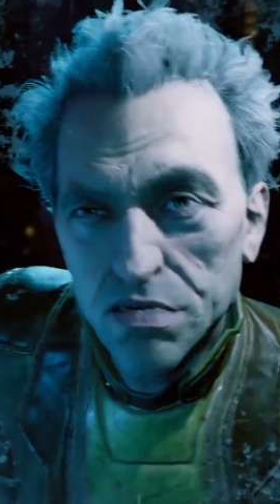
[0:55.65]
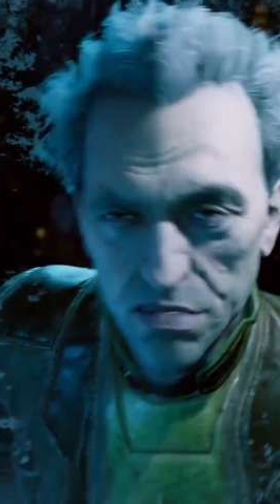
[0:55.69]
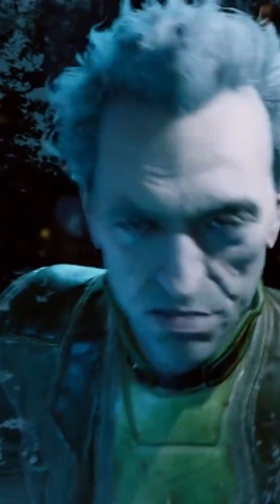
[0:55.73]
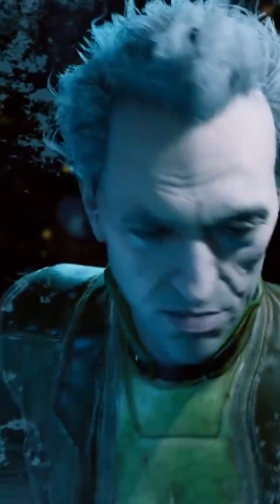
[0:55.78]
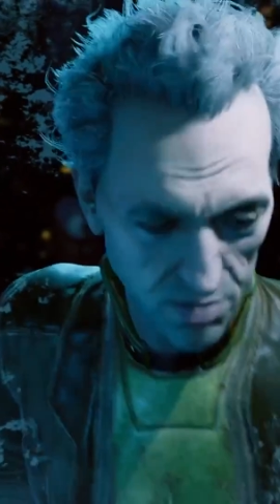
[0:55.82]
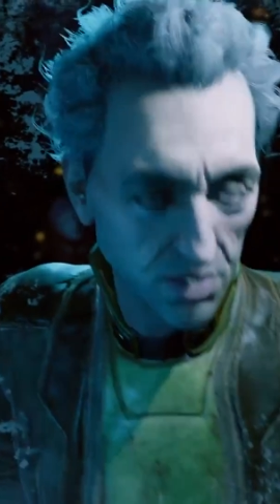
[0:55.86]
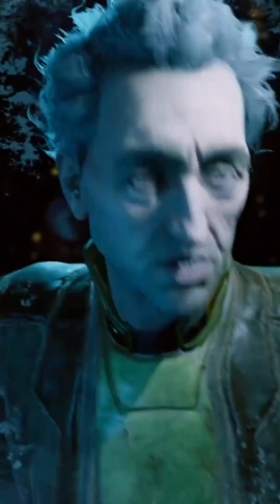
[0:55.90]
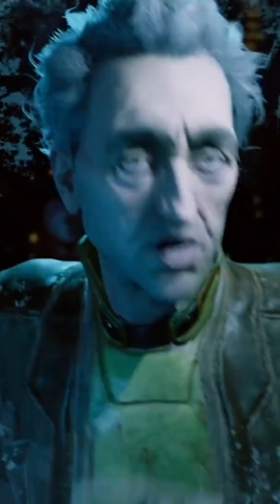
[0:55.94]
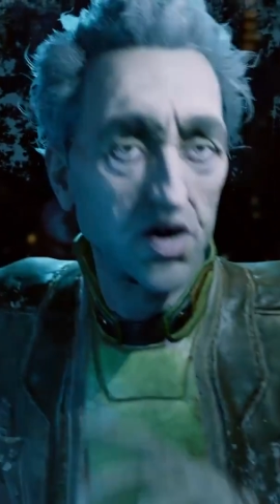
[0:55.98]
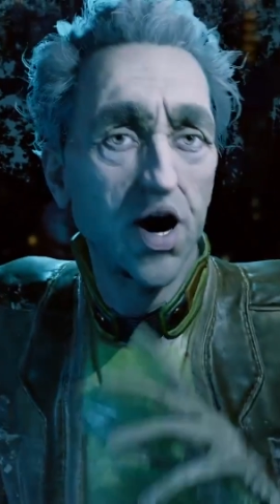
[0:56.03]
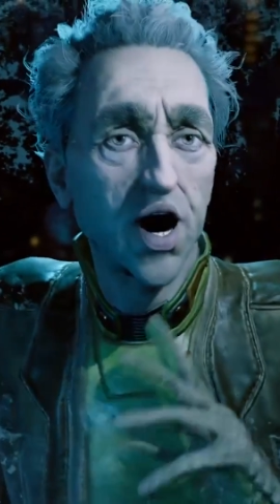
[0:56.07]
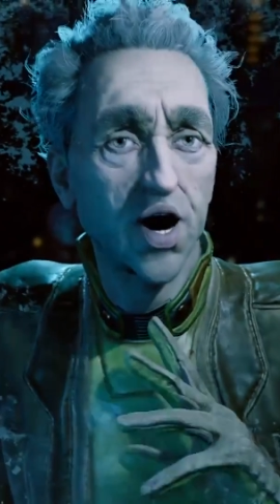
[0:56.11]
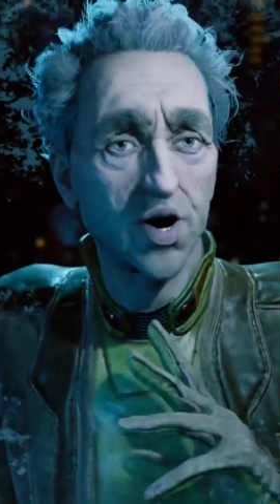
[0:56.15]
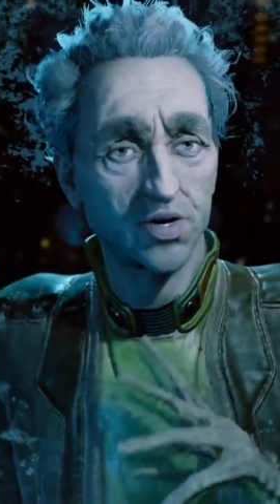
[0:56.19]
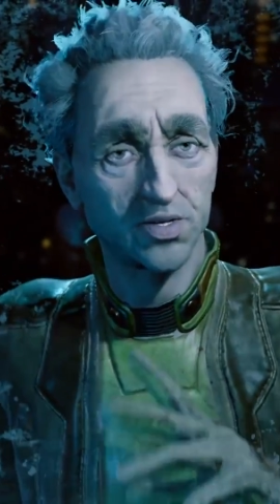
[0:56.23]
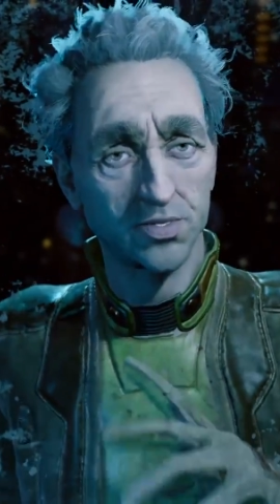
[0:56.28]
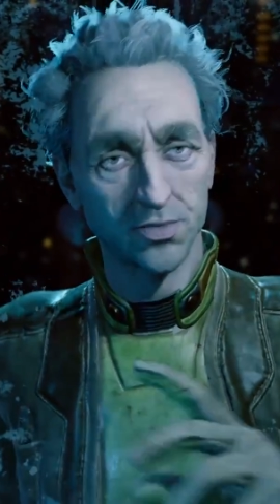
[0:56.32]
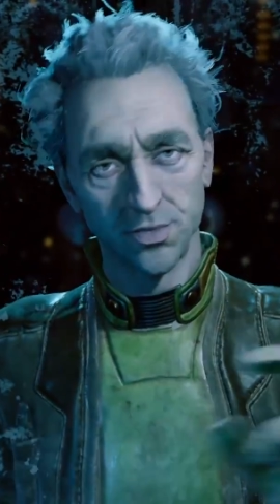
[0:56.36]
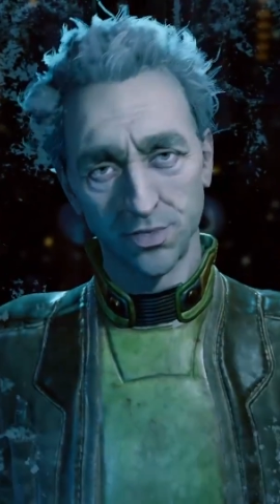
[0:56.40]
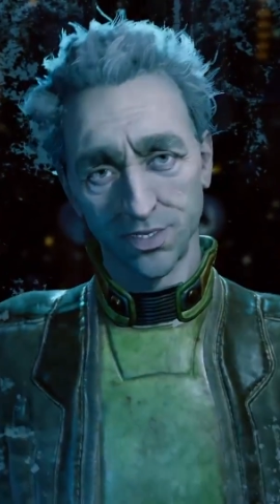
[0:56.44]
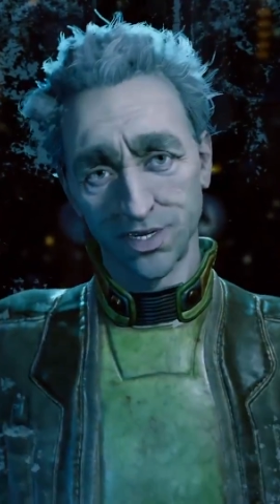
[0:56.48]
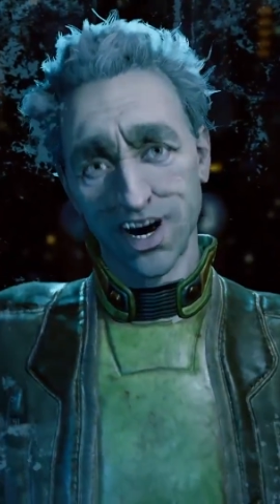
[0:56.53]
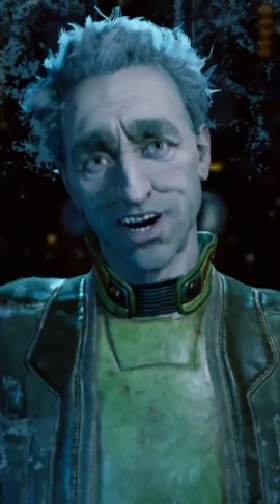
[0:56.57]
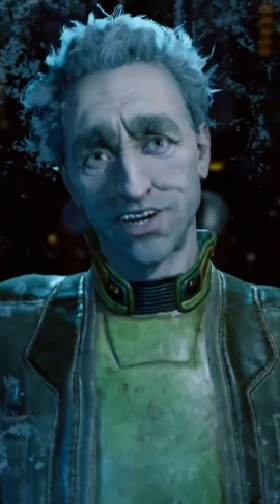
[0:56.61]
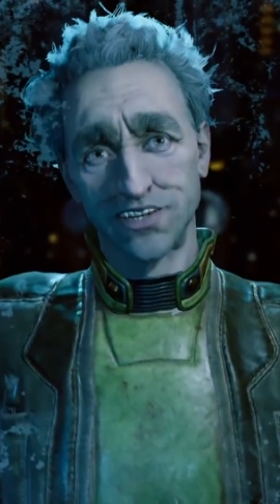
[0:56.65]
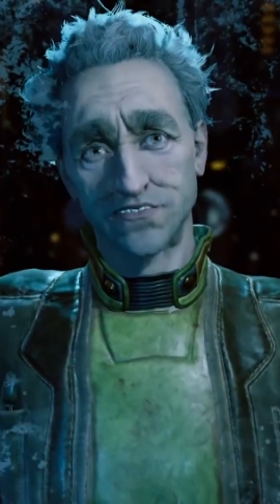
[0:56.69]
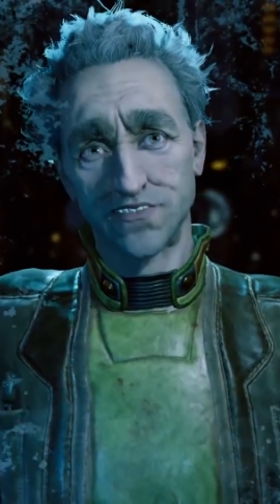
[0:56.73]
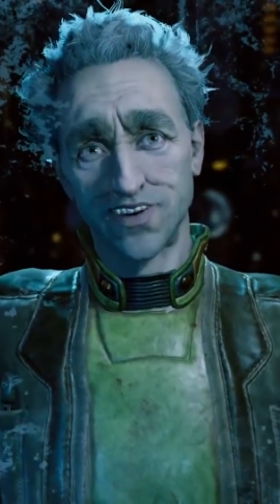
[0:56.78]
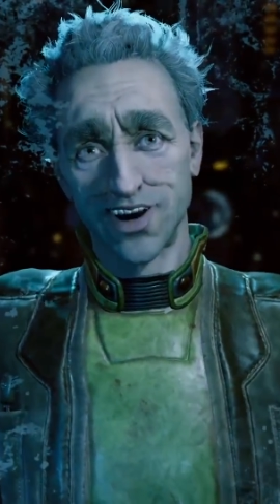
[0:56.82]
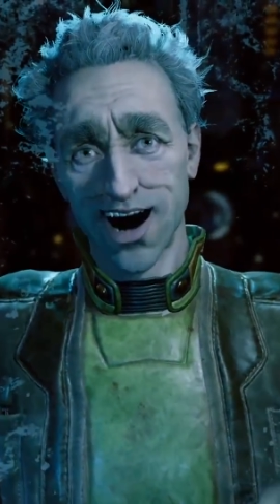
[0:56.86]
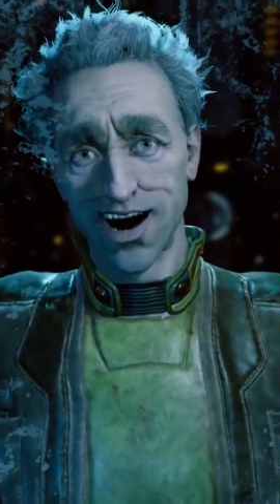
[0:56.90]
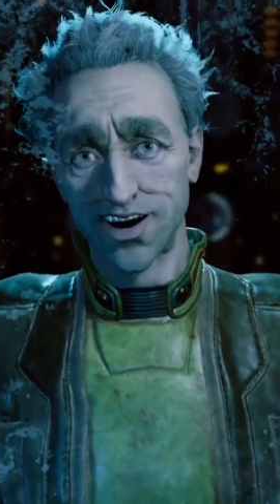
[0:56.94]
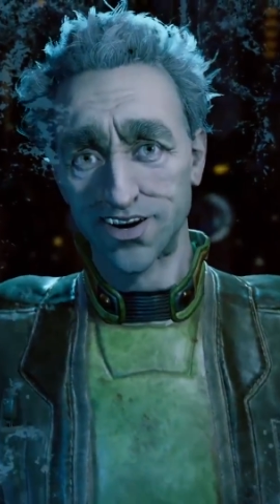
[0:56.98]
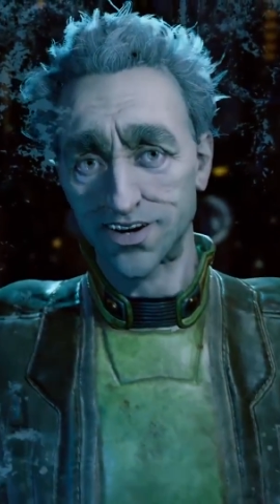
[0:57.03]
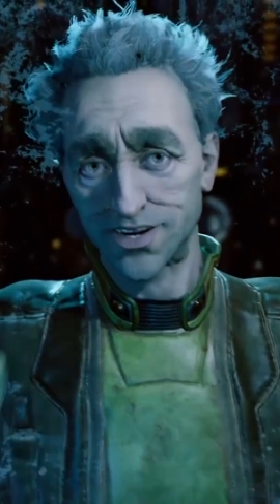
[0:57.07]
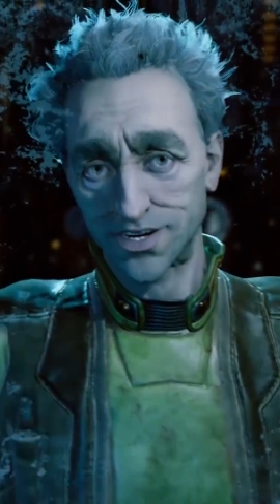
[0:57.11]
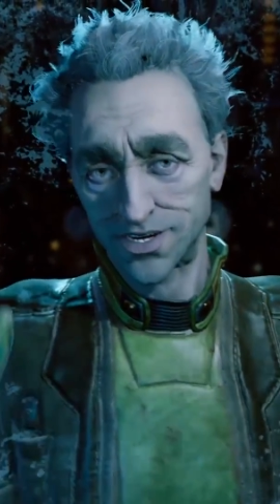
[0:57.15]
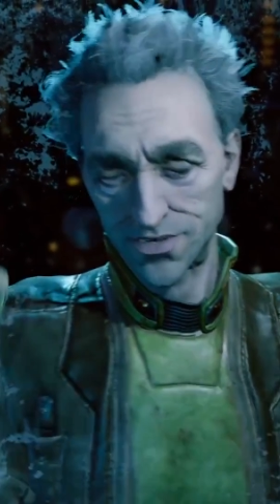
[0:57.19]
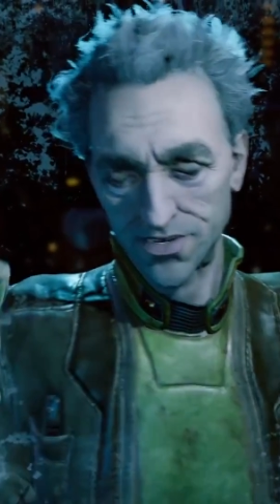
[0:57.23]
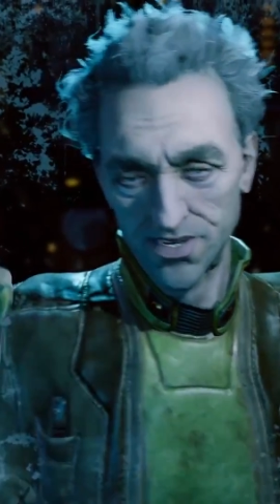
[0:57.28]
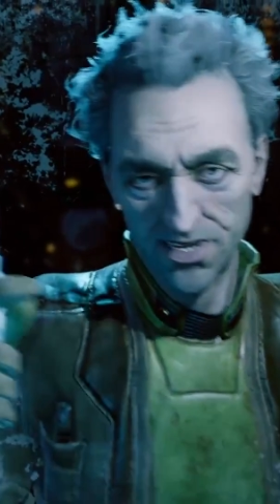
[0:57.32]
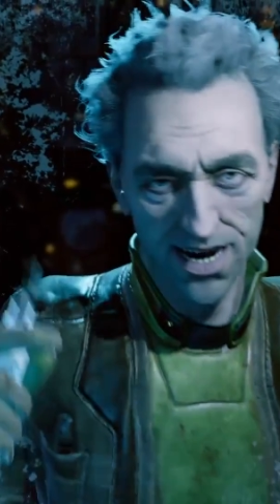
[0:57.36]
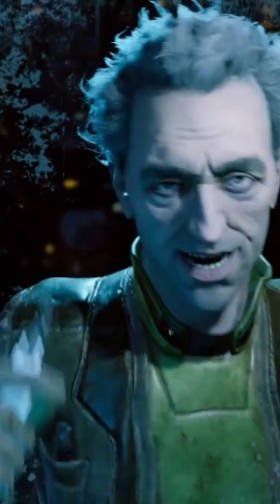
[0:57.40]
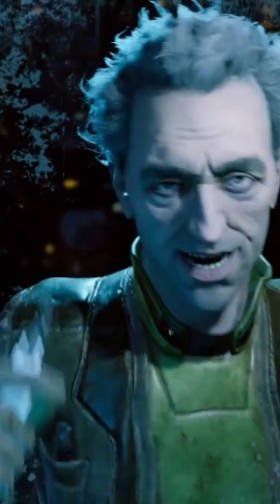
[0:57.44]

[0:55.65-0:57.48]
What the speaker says: or remasters, and of course,